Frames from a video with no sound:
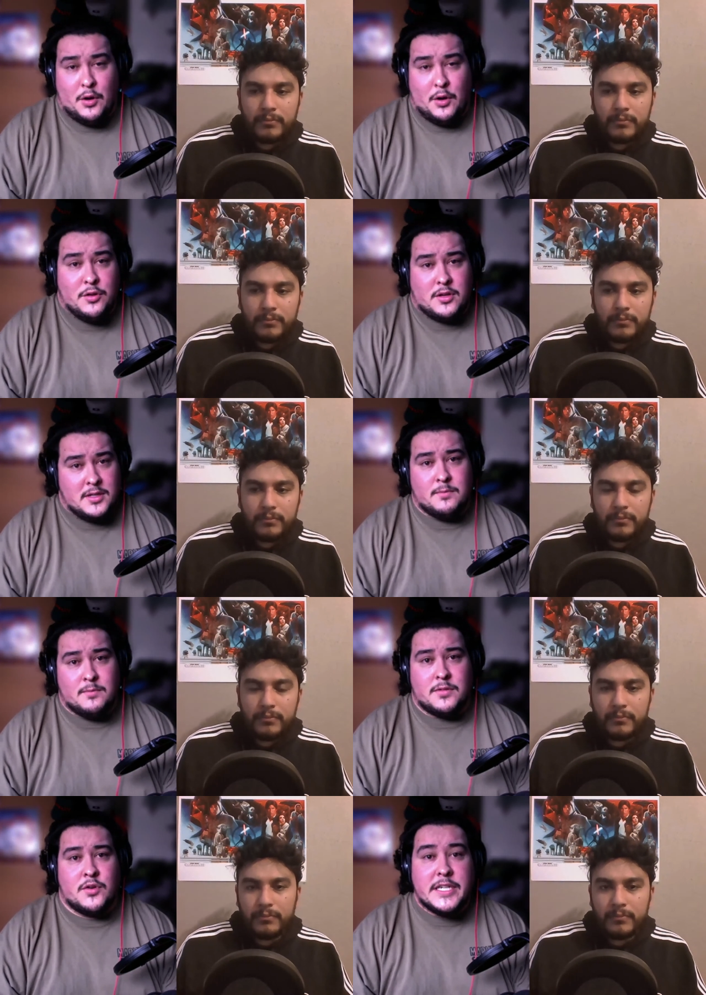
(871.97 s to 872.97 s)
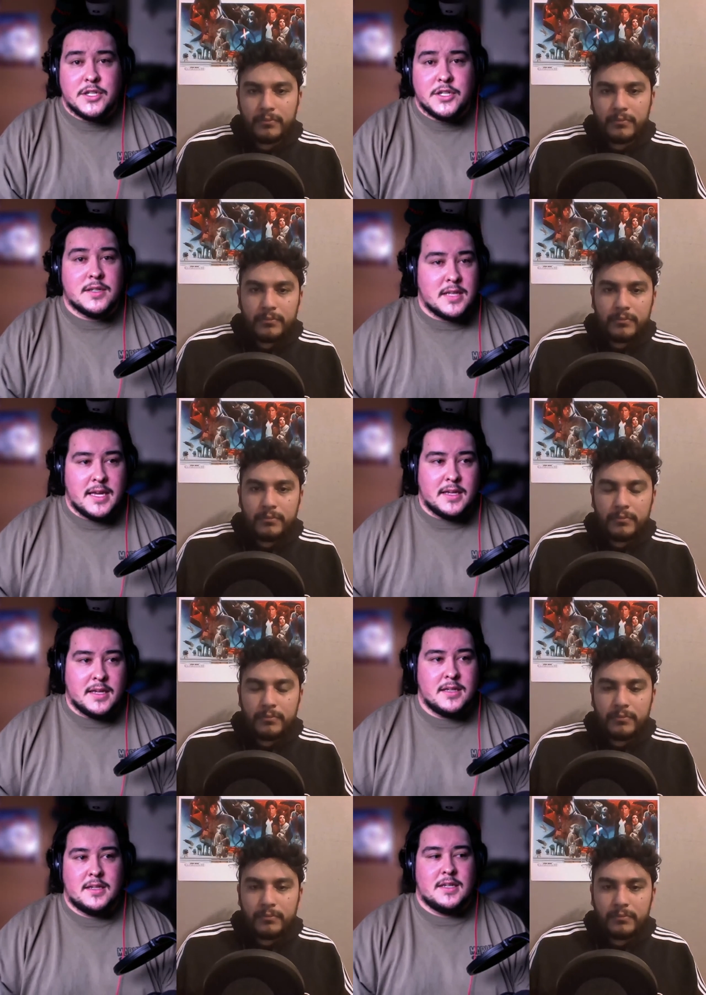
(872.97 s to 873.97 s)
Speaker 1: They're both good creatures.
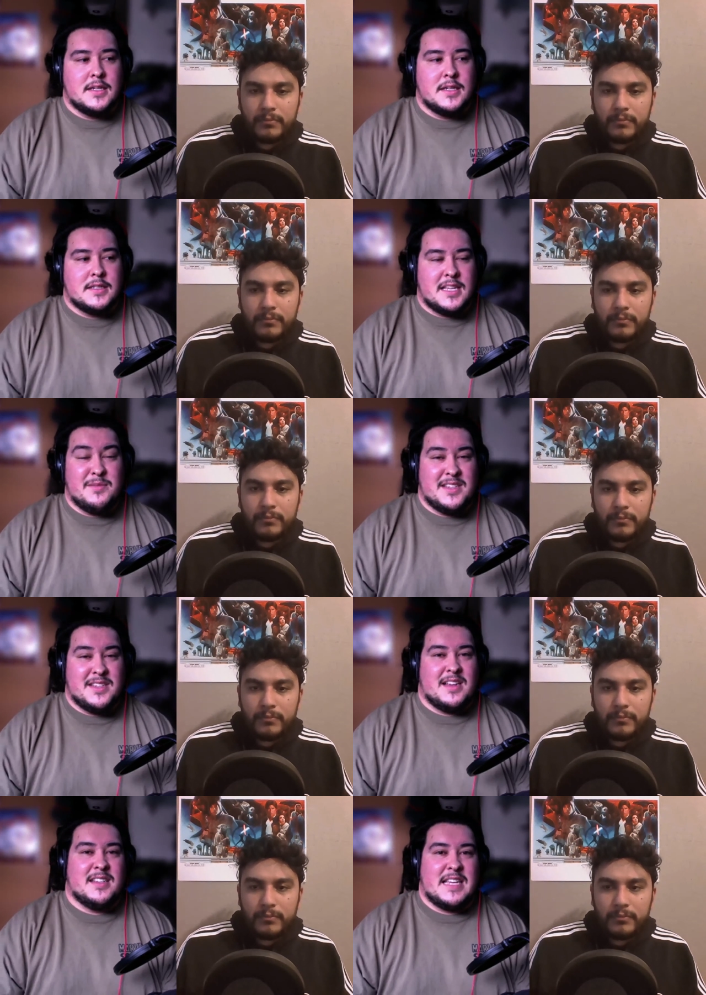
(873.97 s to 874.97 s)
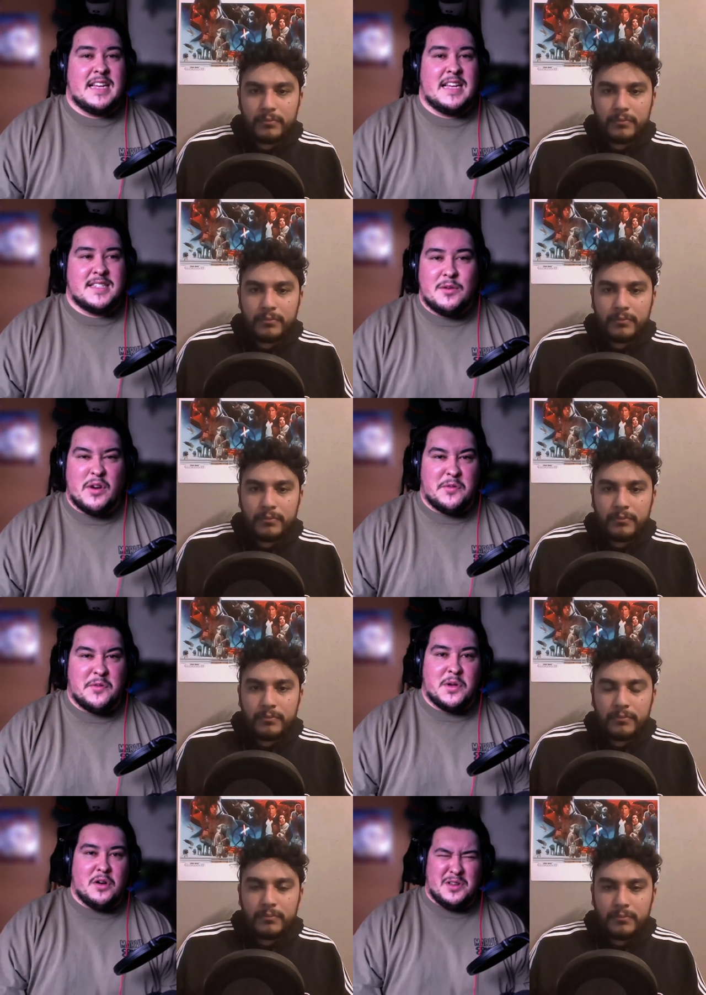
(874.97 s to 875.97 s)
Like, it's going to be kind of sad to see one of
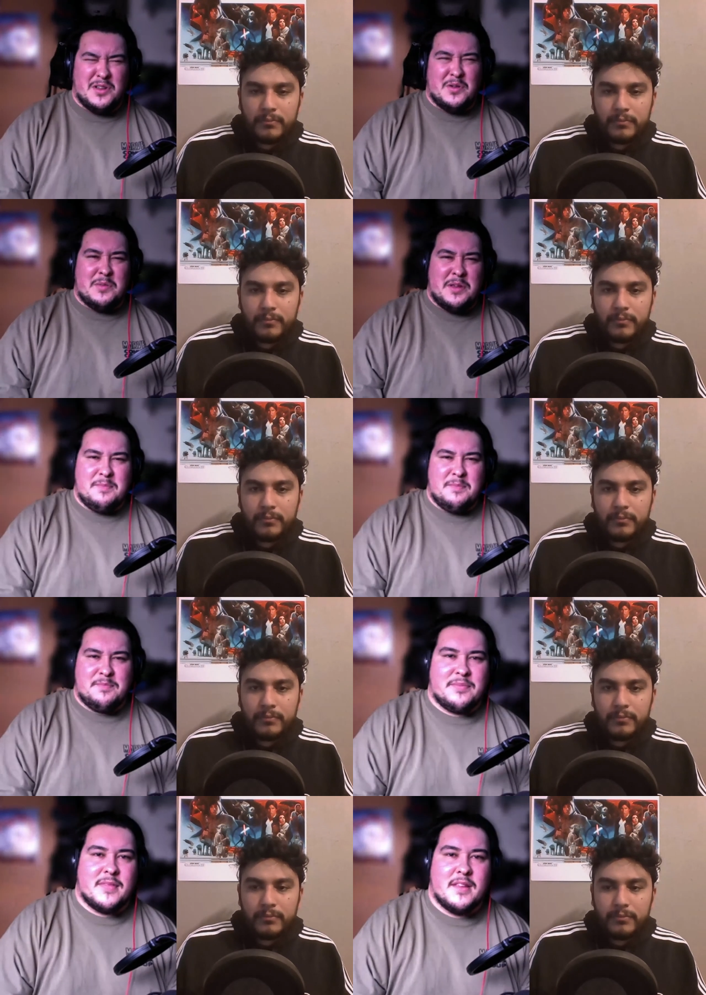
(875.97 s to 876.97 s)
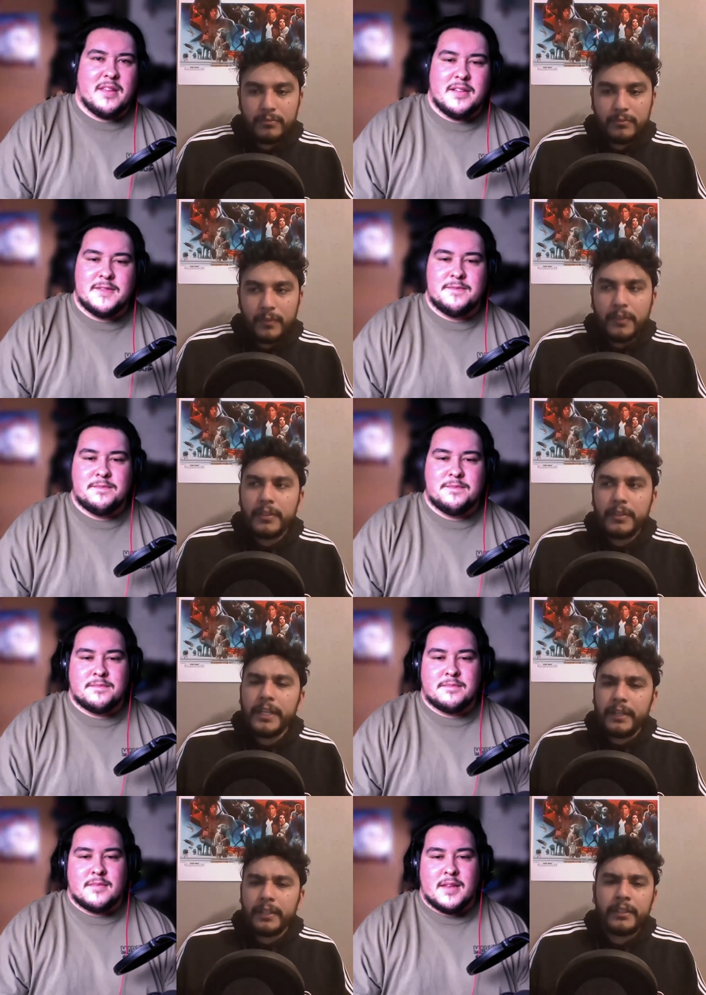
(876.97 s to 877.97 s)
them go. You know what I mean?
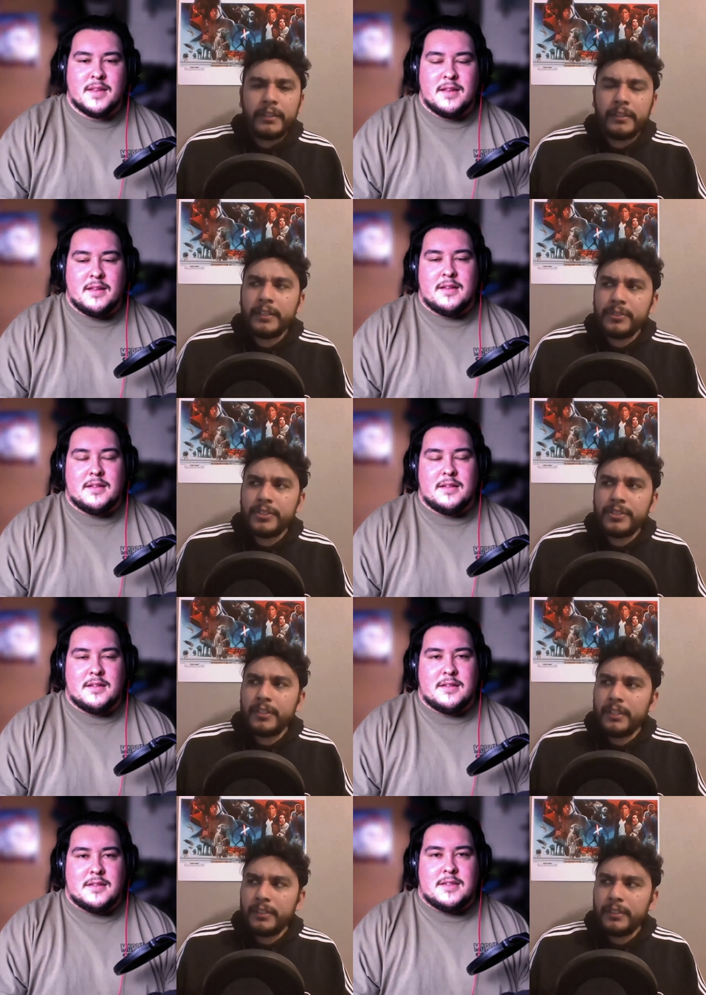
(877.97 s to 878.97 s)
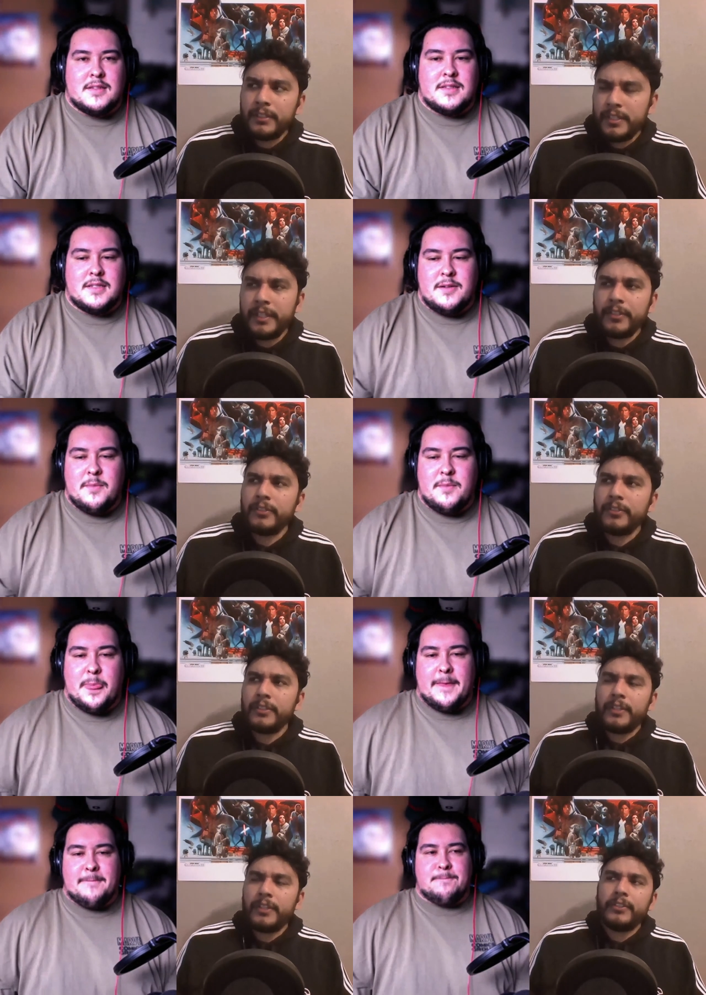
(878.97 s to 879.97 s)
Speaker 2: Yeah, like I was saying
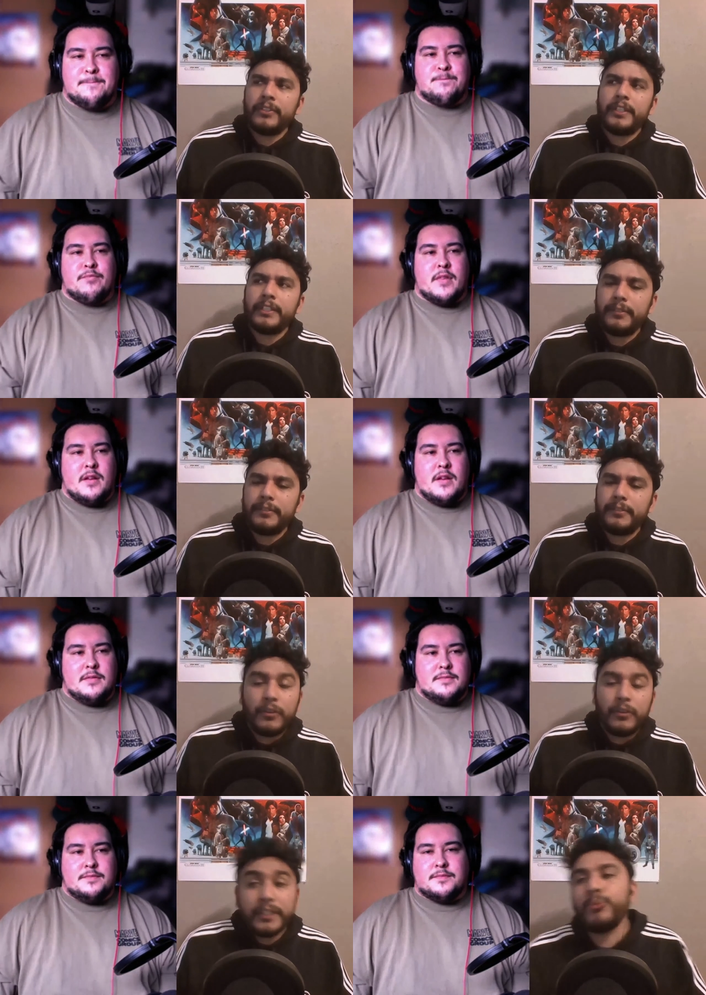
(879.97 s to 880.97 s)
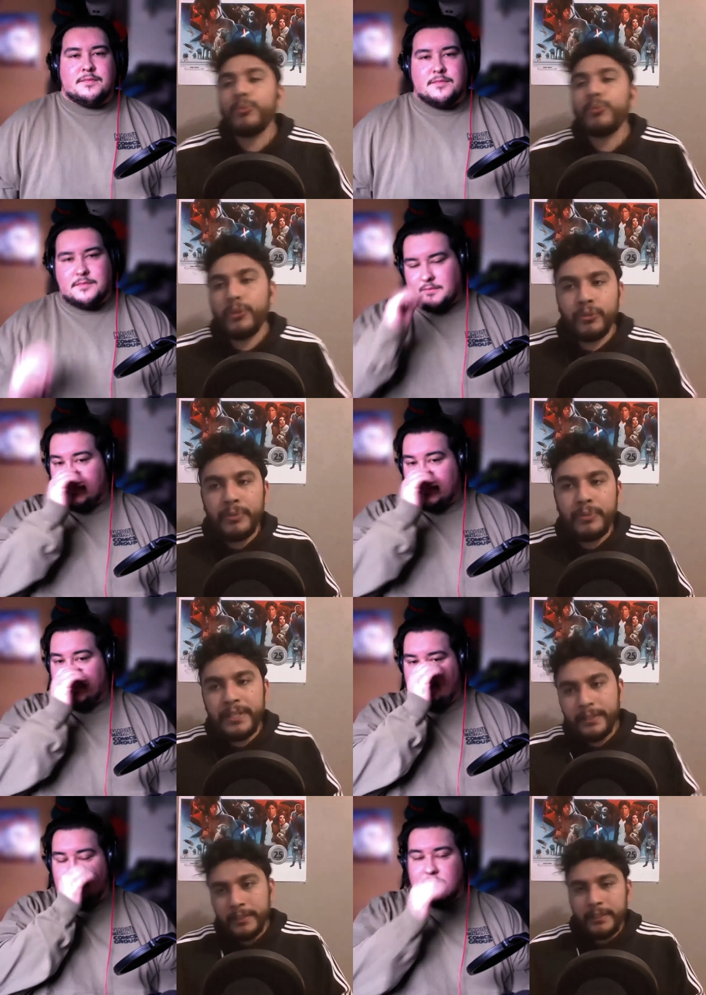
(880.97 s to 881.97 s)
earlier, I don't think there will
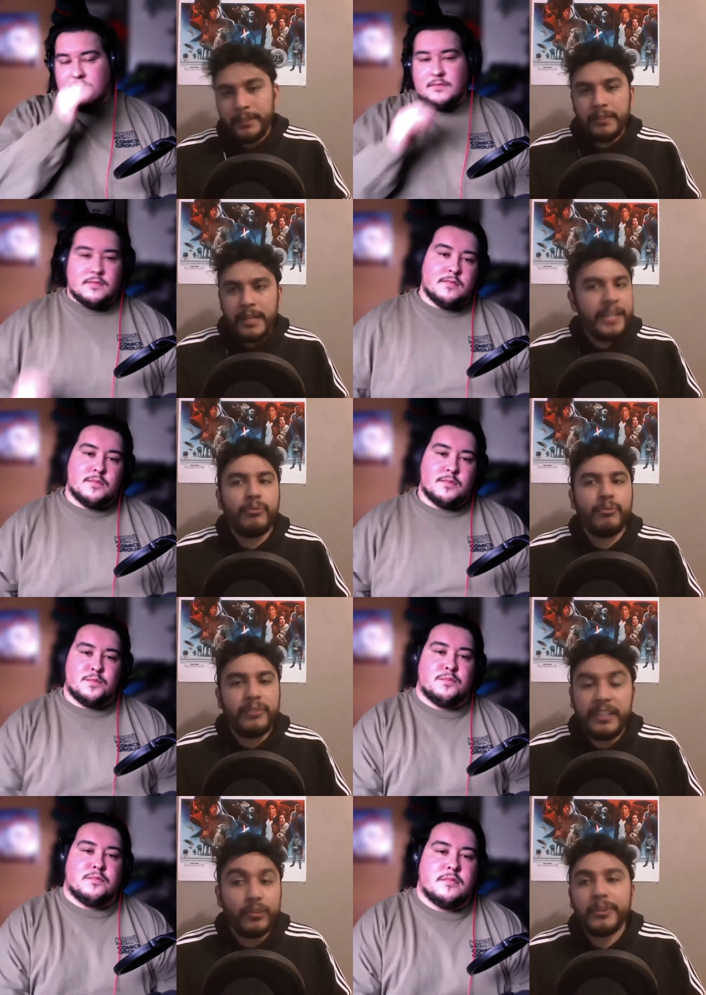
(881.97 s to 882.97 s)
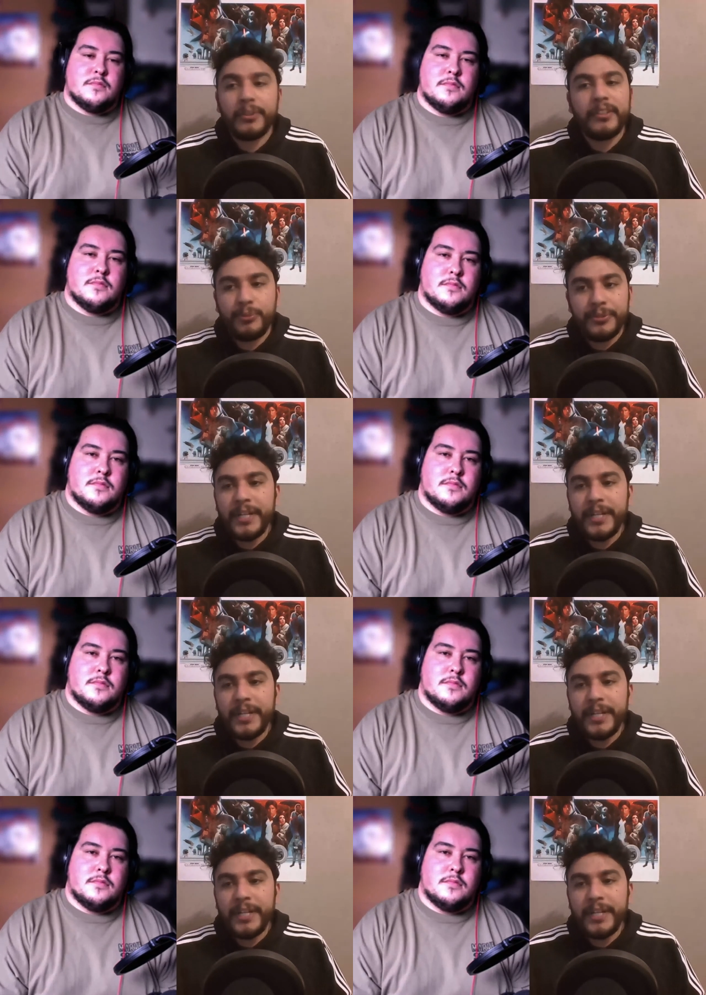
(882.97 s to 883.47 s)
be like either one of them will